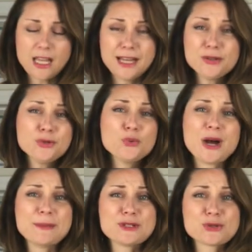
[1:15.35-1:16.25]
I don't know
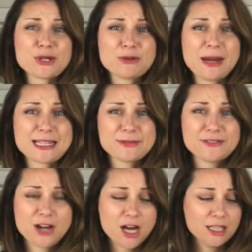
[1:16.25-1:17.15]
why Midori reminds me
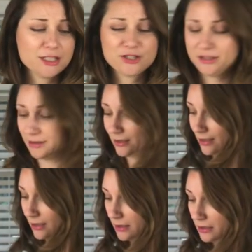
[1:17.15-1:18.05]
of college.
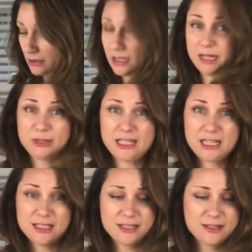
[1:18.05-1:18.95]
Anybody
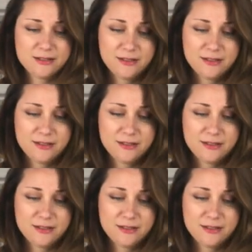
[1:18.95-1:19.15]
else?